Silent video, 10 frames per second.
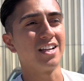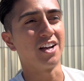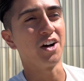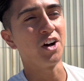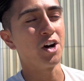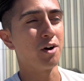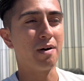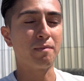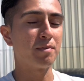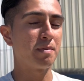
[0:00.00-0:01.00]
I'm
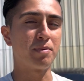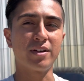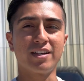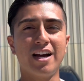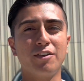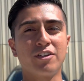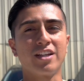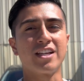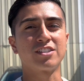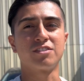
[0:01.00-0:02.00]
going to be putting out the
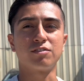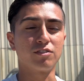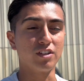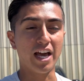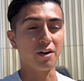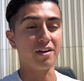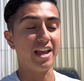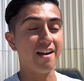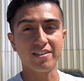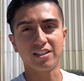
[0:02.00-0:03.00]
links out of
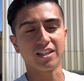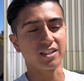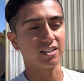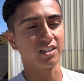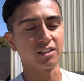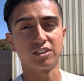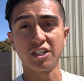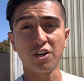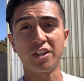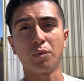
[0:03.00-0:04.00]
everything, the
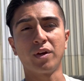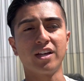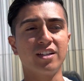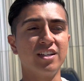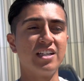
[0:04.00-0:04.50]
TRD wing,